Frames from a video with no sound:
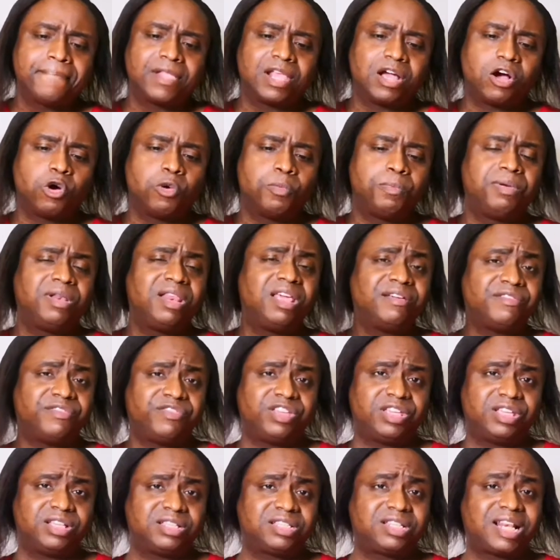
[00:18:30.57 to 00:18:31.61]

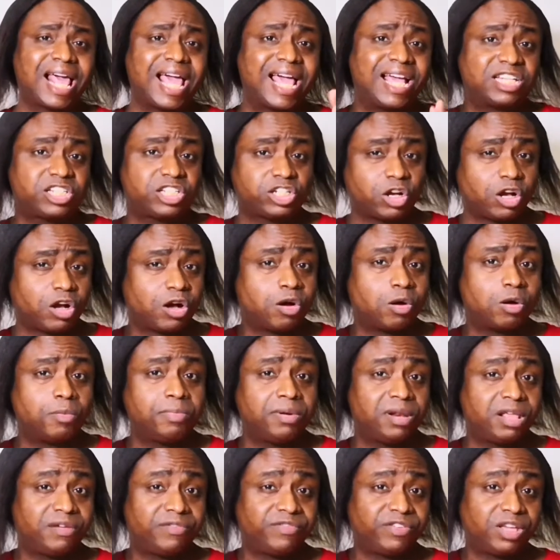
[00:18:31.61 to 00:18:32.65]

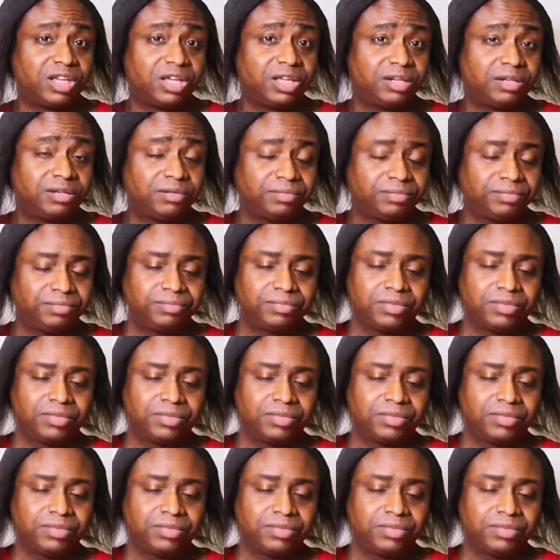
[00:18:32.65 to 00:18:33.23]
Oblivion.